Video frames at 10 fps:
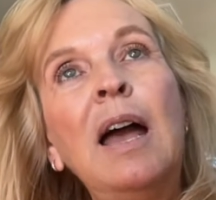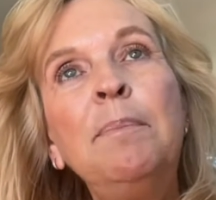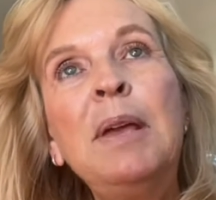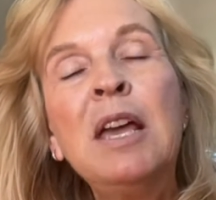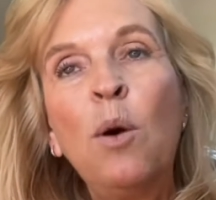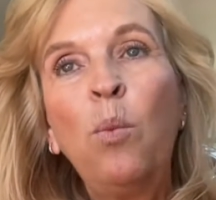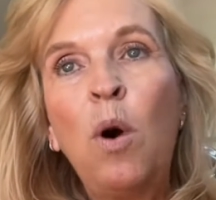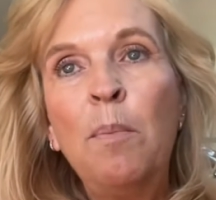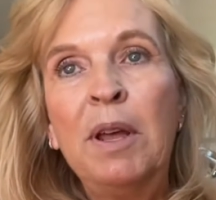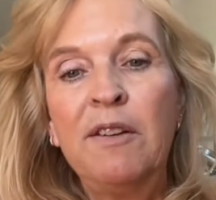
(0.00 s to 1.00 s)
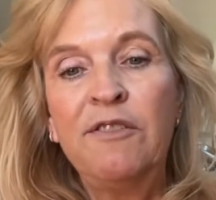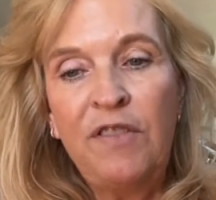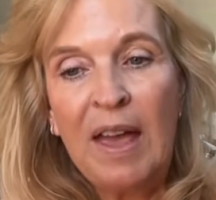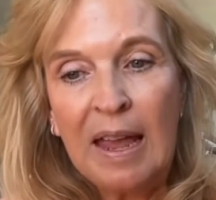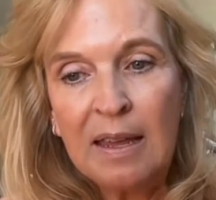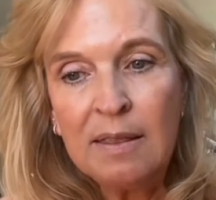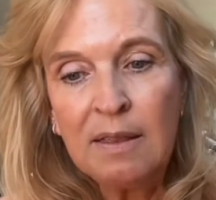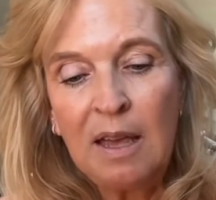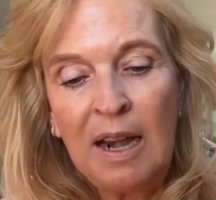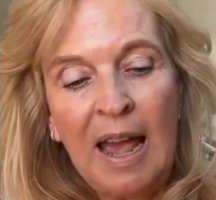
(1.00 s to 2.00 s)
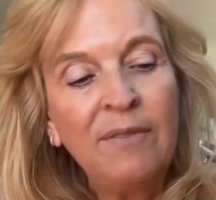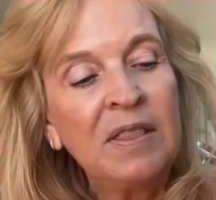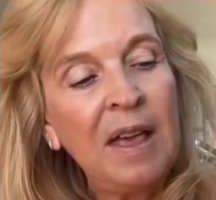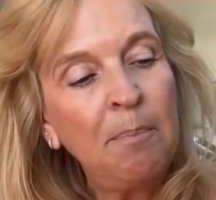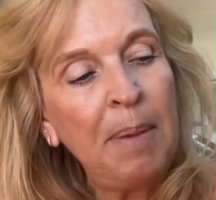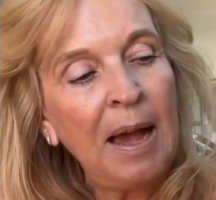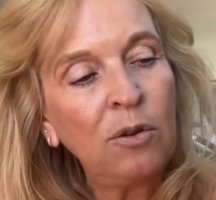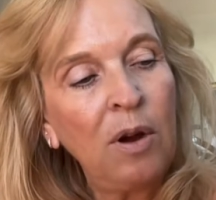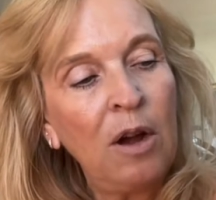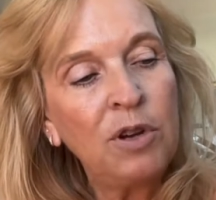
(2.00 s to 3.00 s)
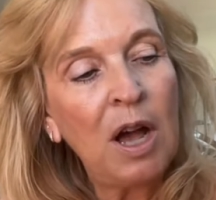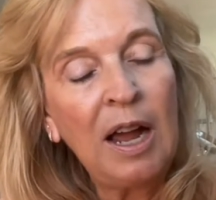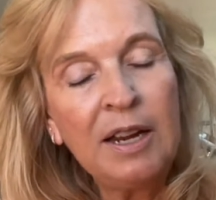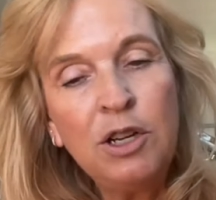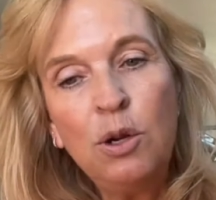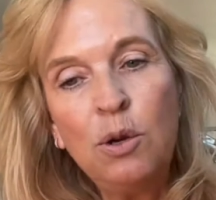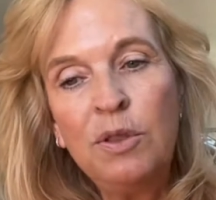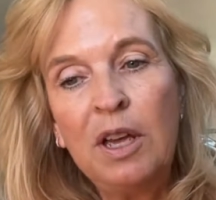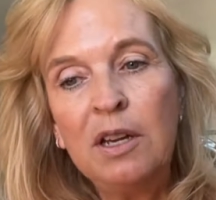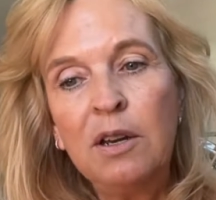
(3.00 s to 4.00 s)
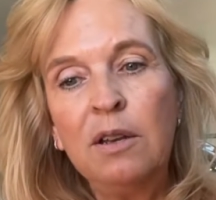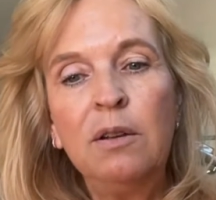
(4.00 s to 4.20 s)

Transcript: being a woman of faith and having that background, I knew that